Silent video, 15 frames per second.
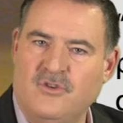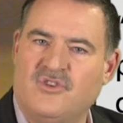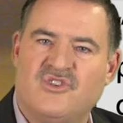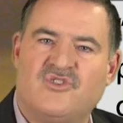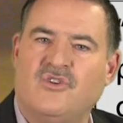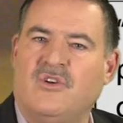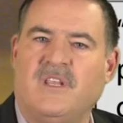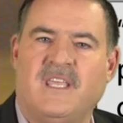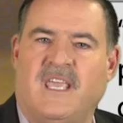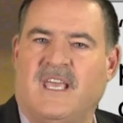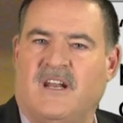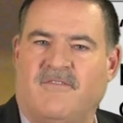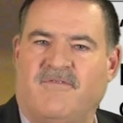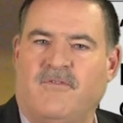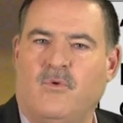you certainly
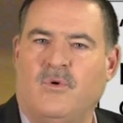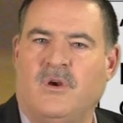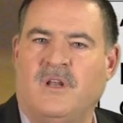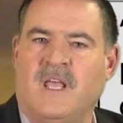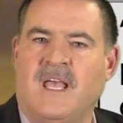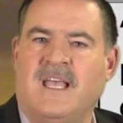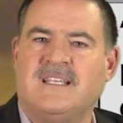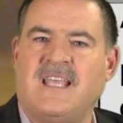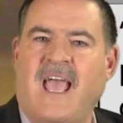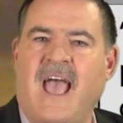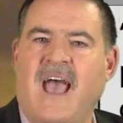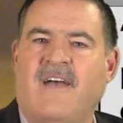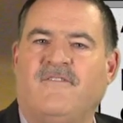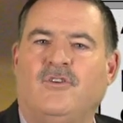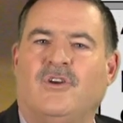can't afford to
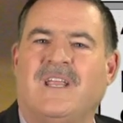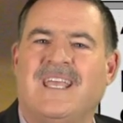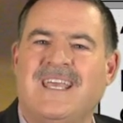have your